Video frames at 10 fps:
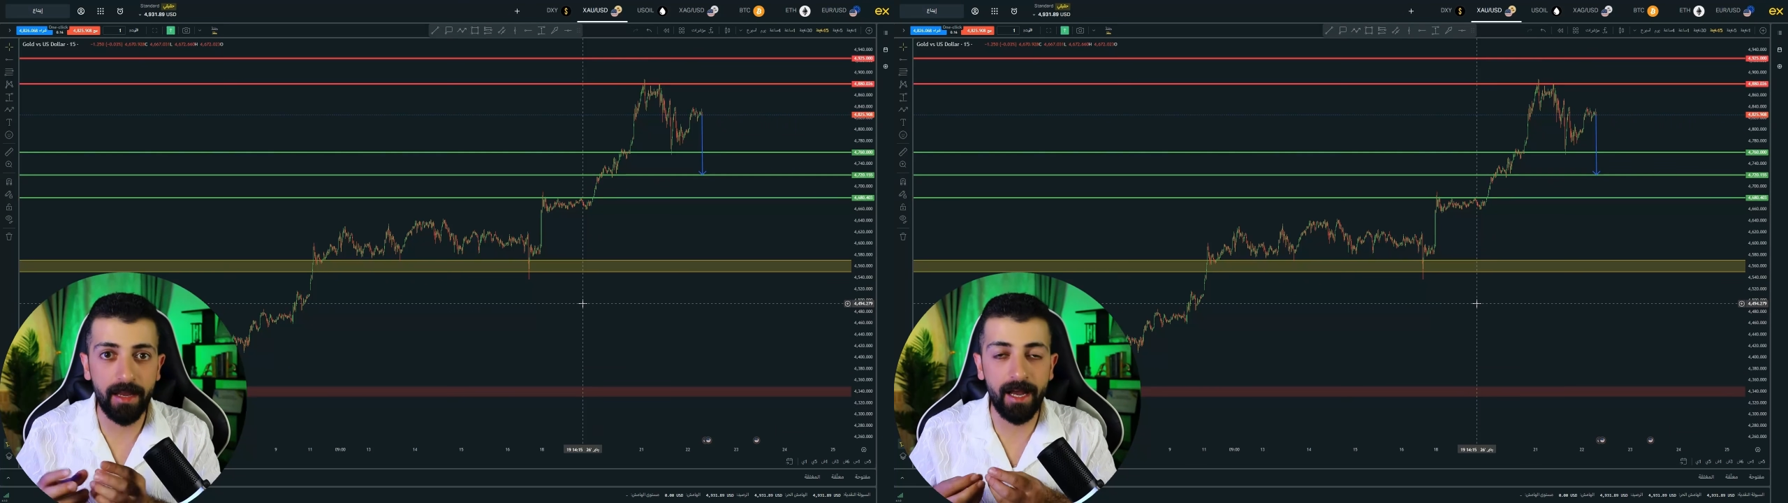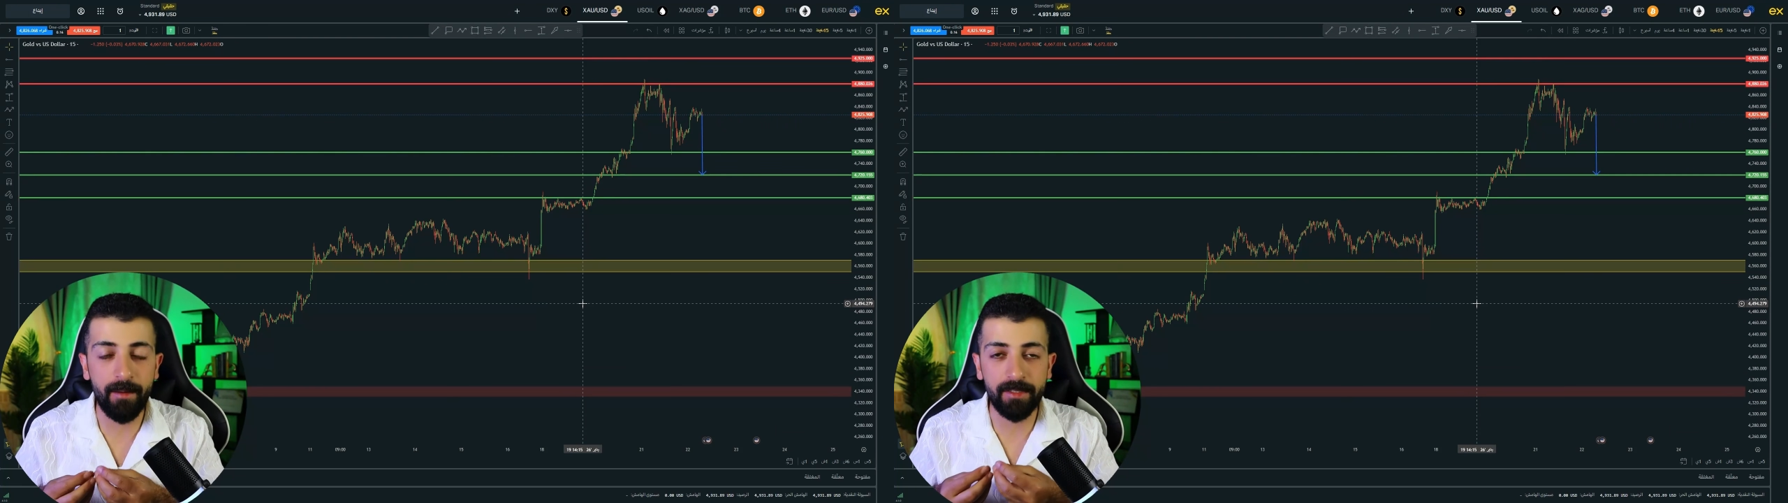
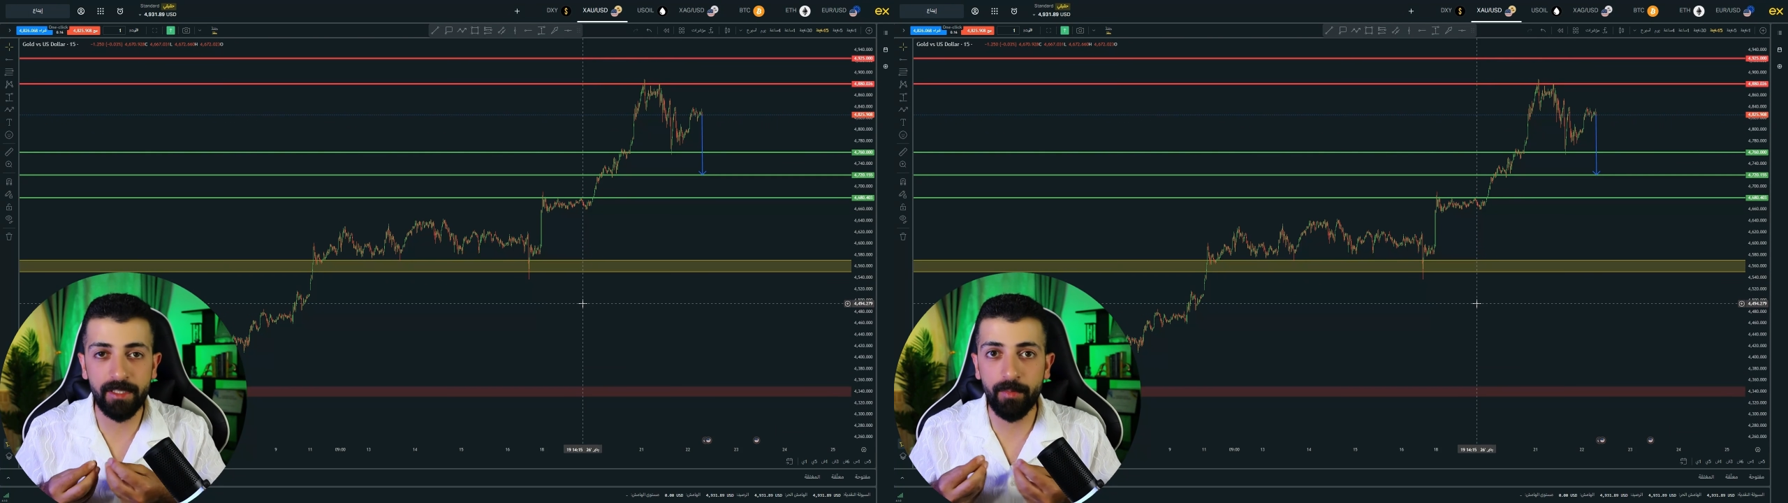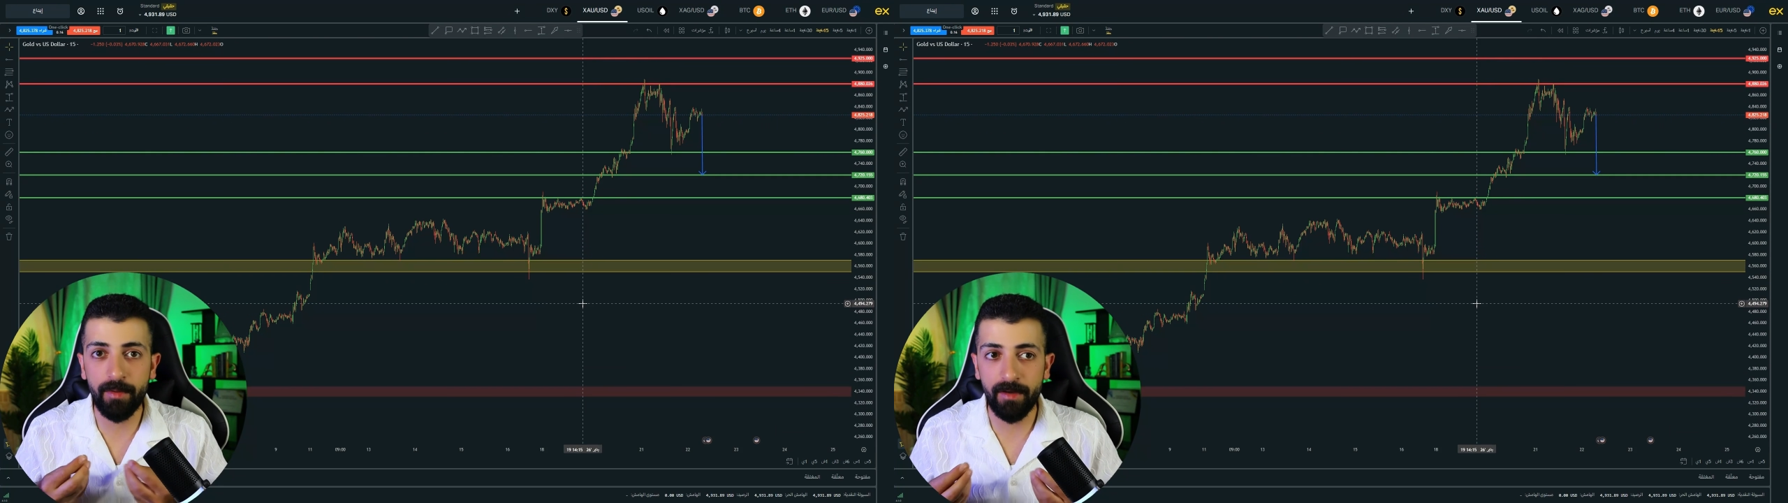I'm
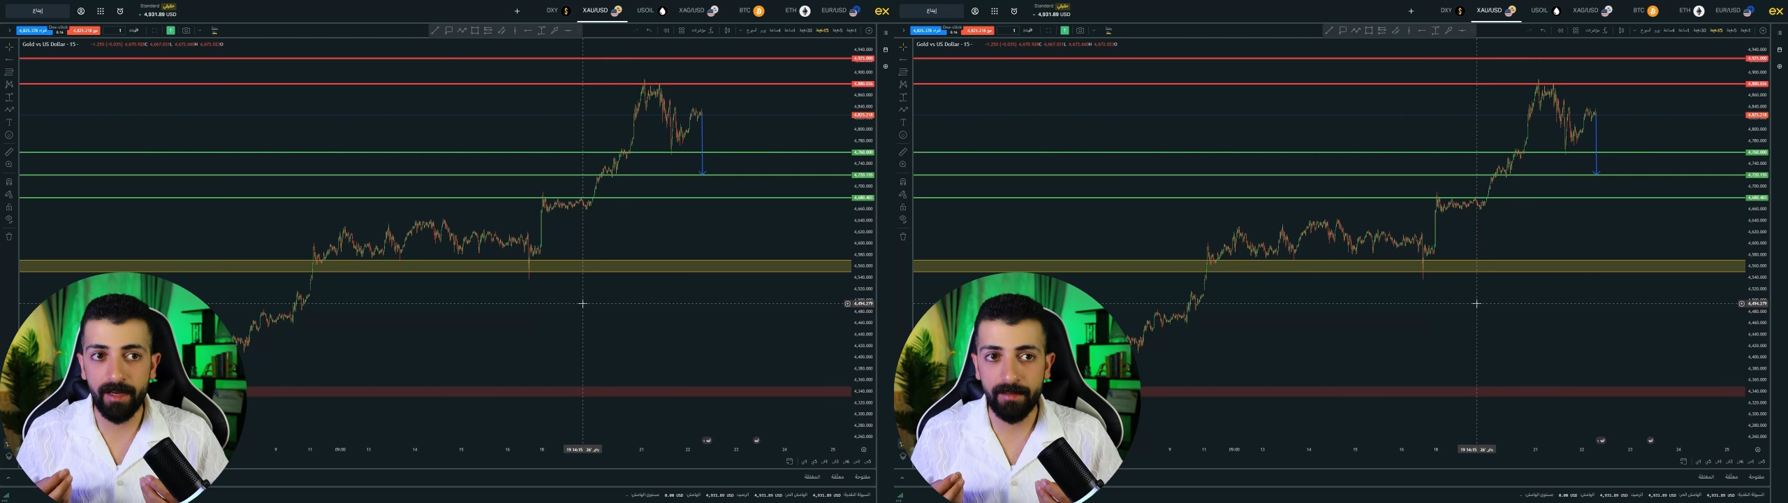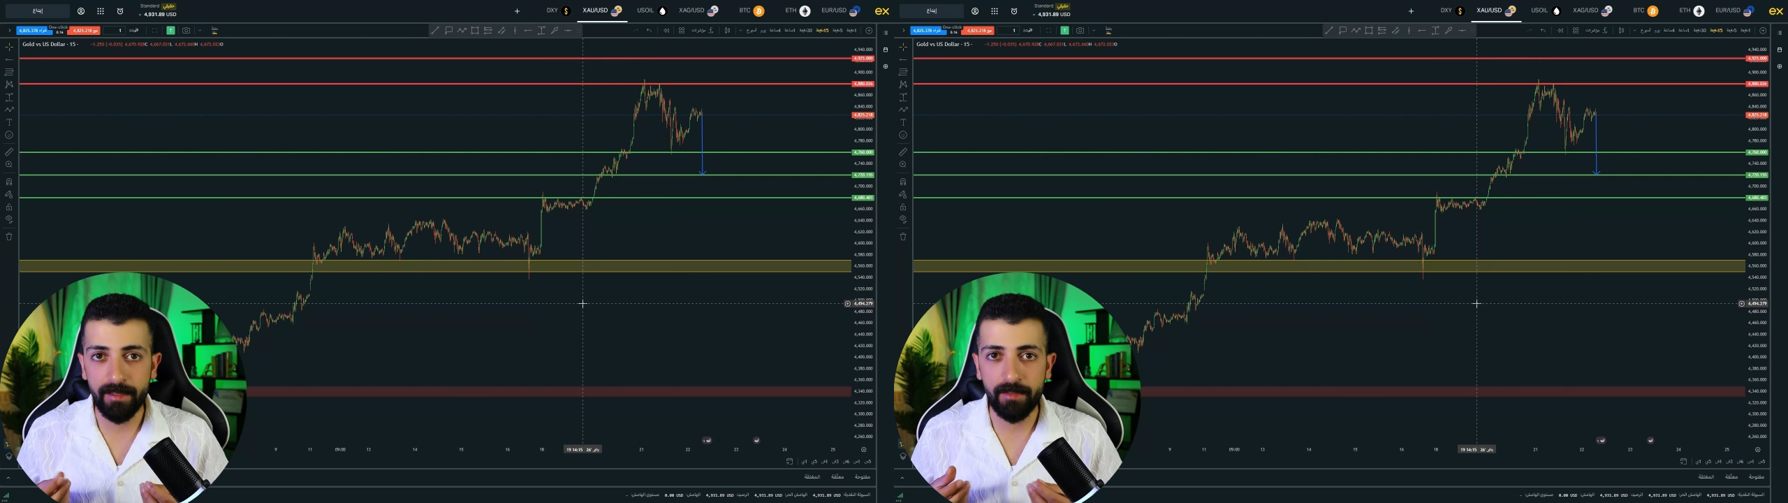
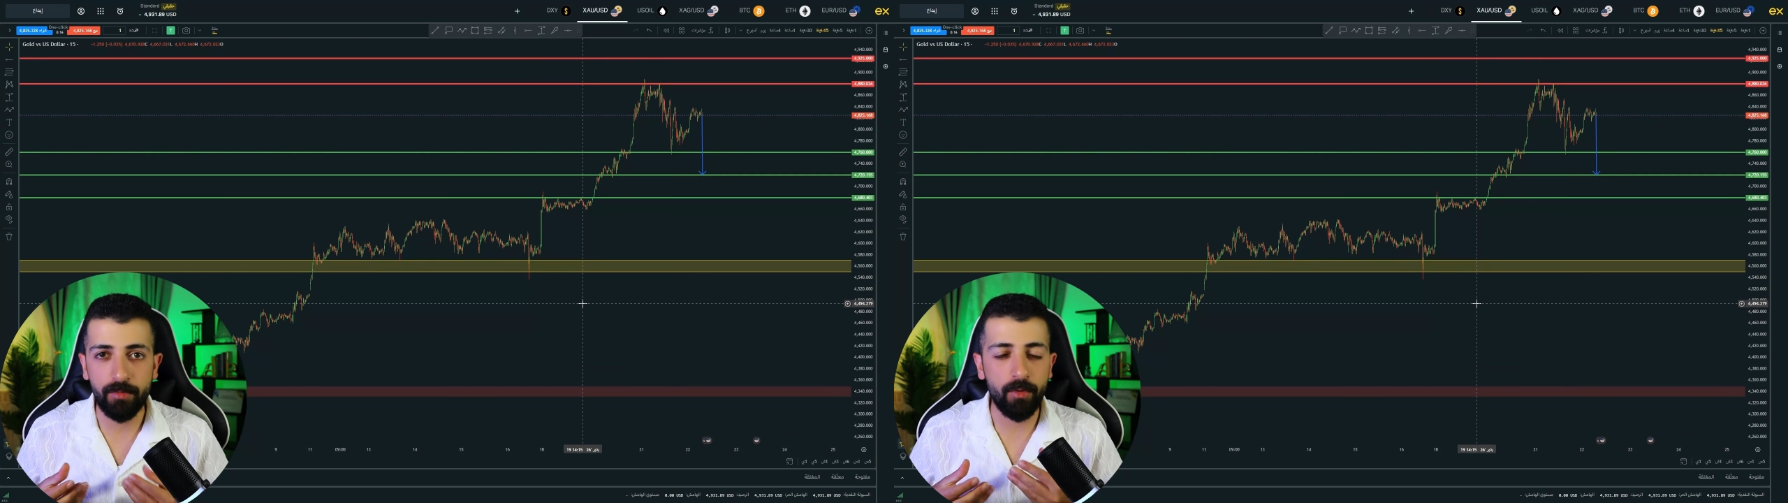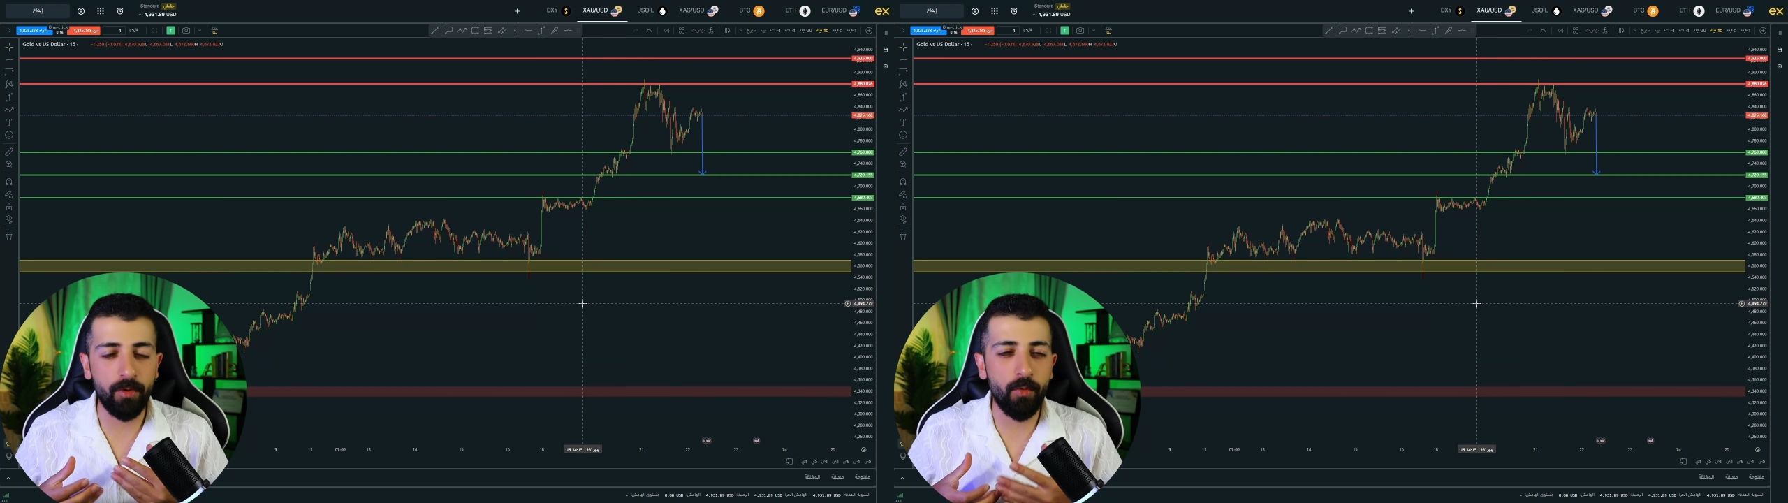simplifying things
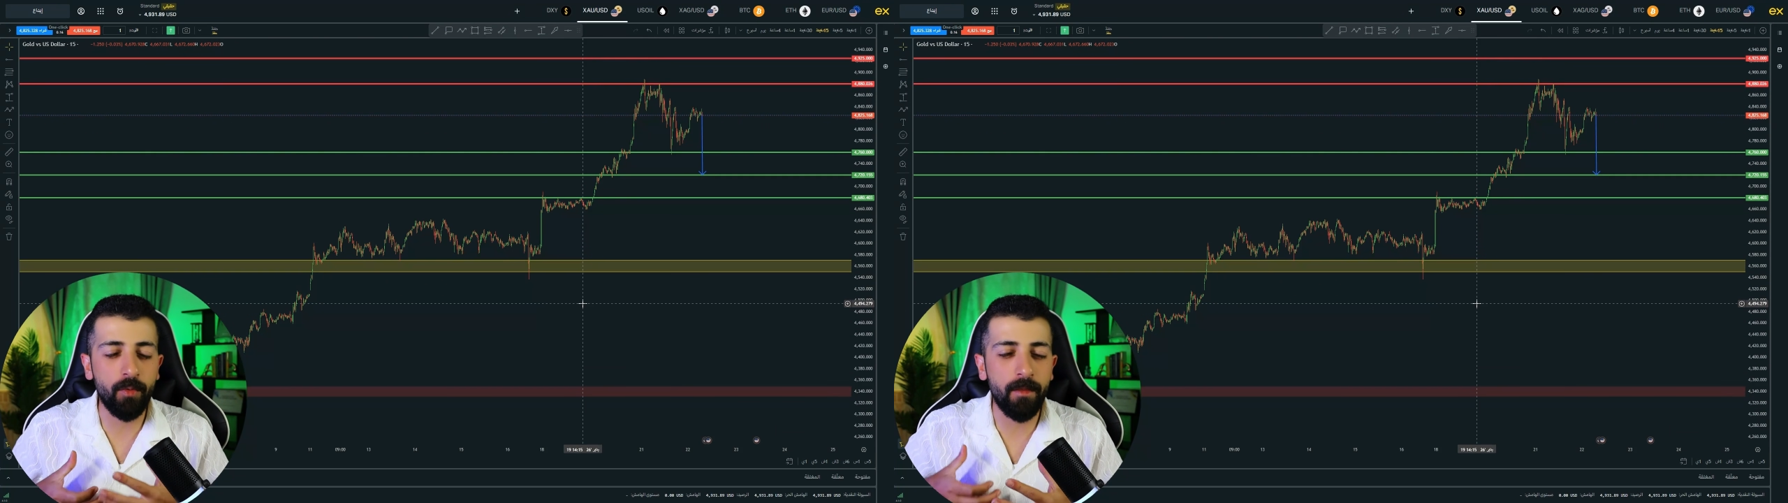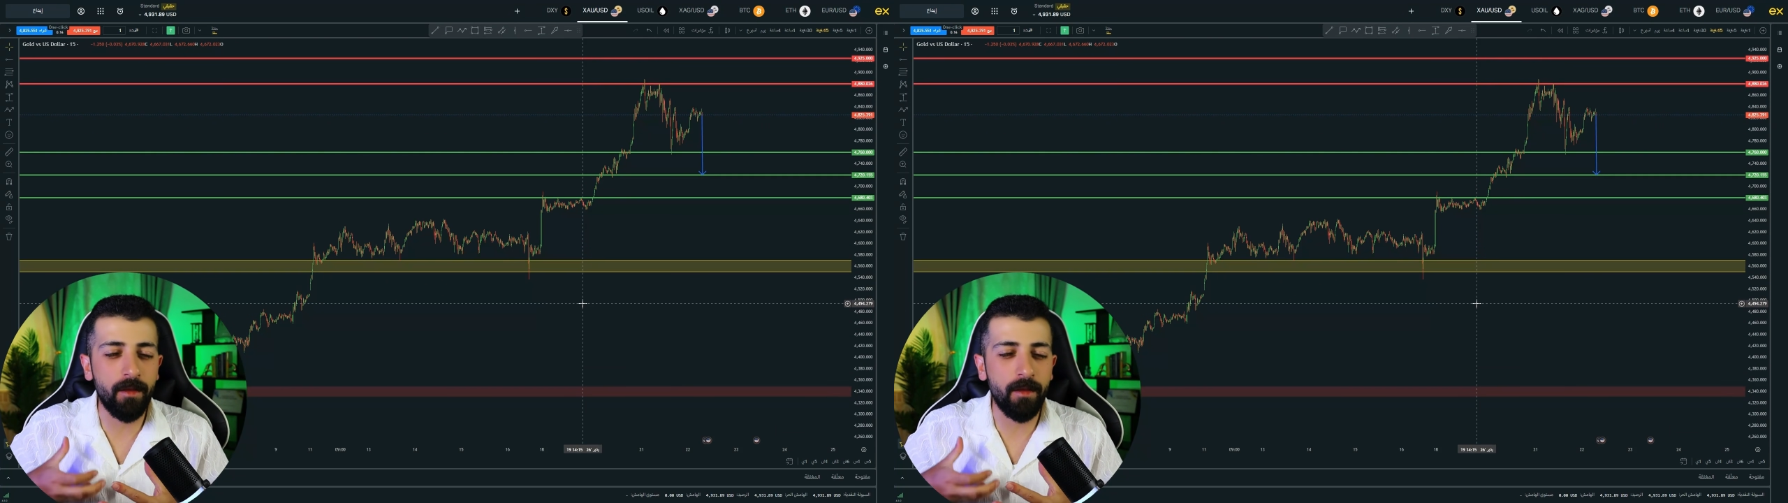for you.